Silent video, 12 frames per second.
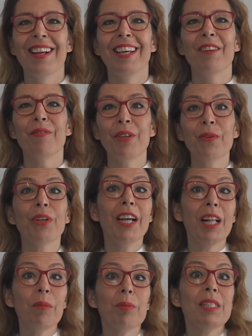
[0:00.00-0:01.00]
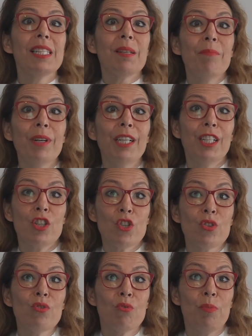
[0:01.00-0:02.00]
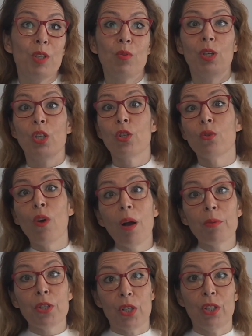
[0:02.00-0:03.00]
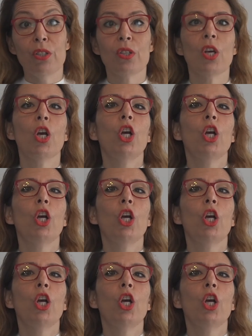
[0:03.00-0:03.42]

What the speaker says: If you are helping somebody choose between 2 options,